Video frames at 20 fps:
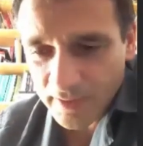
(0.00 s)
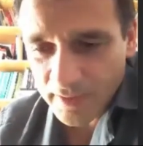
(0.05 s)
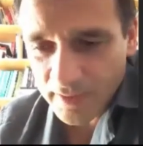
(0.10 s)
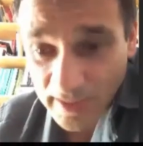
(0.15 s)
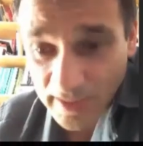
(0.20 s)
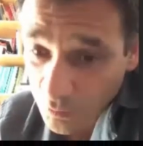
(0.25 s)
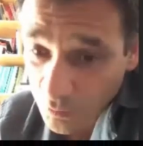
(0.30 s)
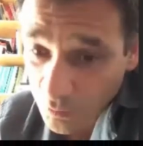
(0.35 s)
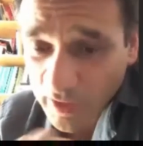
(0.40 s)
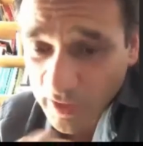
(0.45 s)

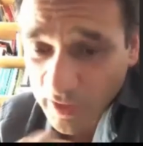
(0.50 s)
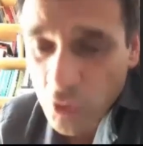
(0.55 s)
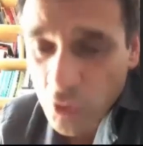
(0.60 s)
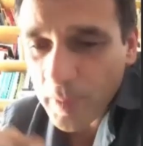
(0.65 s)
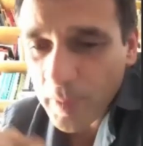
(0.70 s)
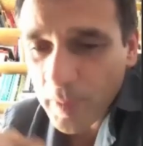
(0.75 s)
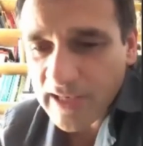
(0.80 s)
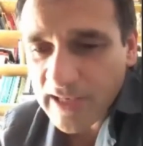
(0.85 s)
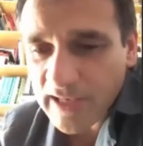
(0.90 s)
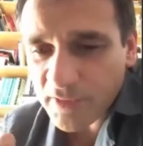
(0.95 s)
That when you
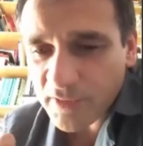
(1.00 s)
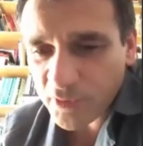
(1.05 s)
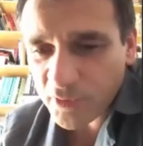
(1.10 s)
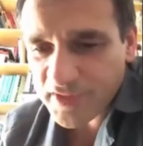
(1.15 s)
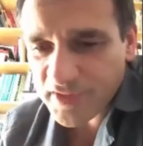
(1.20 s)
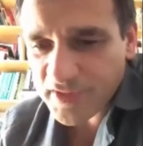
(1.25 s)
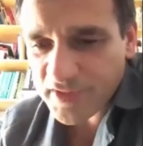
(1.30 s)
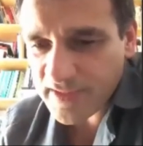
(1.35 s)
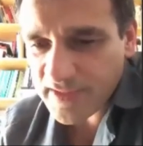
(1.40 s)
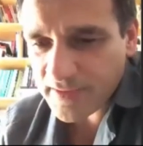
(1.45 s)
play the Four
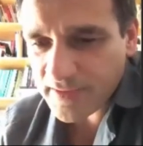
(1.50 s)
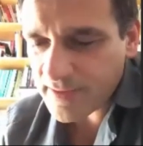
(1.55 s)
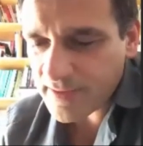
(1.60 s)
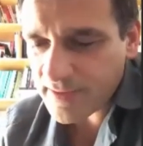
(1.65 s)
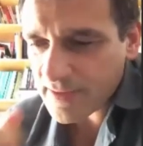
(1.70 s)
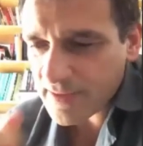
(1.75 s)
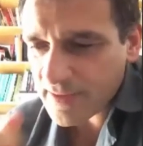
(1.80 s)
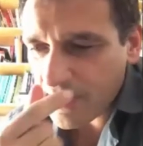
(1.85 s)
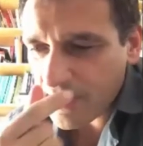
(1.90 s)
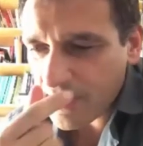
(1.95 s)

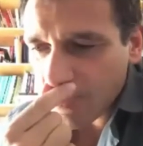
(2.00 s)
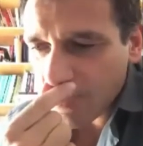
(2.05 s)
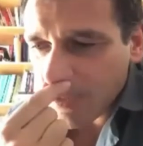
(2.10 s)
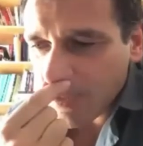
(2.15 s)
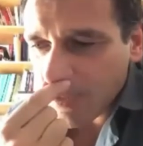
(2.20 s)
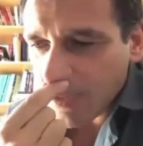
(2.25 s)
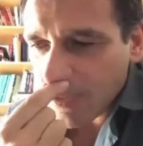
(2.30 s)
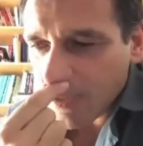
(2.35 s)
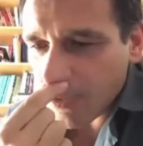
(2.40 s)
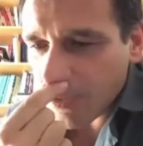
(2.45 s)
Seasons,
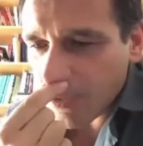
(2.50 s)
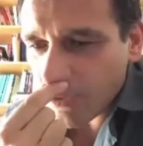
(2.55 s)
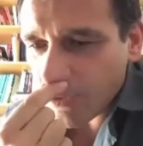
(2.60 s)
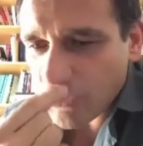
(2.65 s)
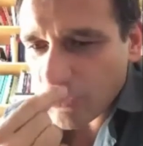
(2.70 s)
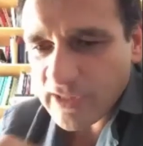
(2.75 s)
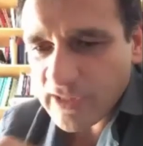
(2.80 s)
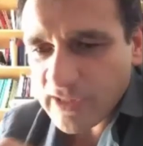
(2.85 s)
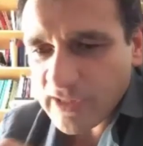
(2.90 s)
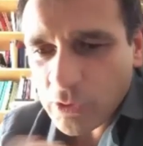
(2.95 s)

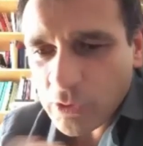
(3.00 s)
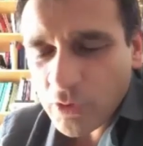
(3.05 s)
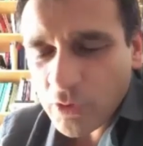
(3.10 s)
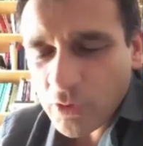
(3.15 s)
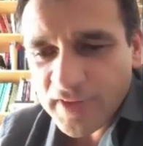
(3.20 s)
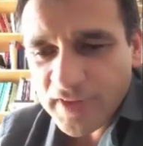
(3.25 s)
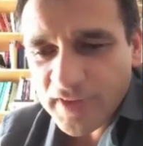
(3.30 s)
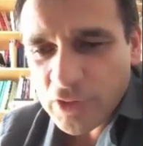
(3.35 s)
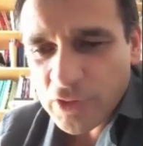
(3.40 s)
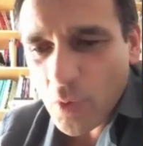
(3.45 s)
suddenly you know that